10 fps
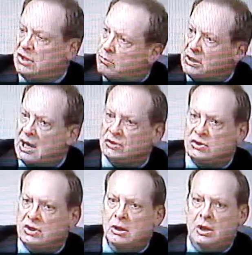I don't mean
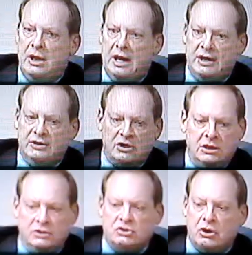that as
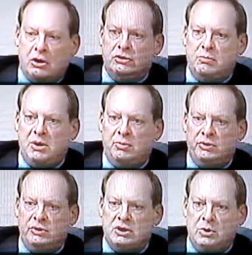an insult to the
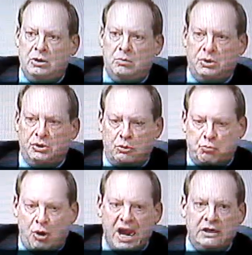people in this community, but they're
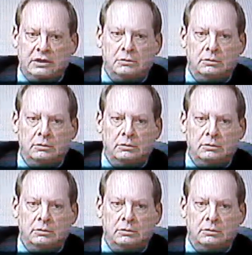bright.